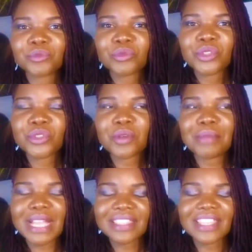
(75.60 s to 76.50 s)
So
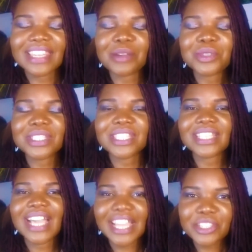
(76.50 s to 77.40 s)
back then I was in
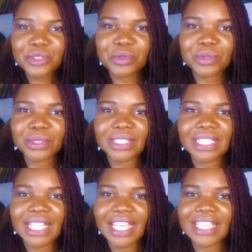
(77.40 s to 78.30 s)
high school
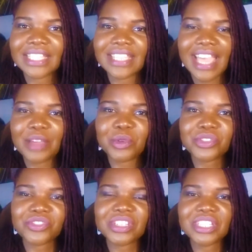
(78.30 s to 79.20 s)
and I
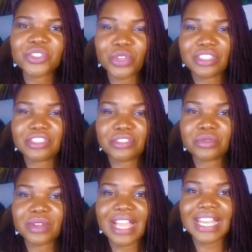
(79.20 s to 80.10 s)
was really going
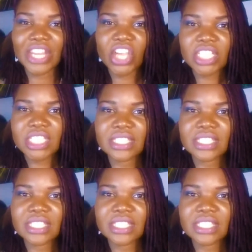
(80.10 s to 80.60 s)
through a lot.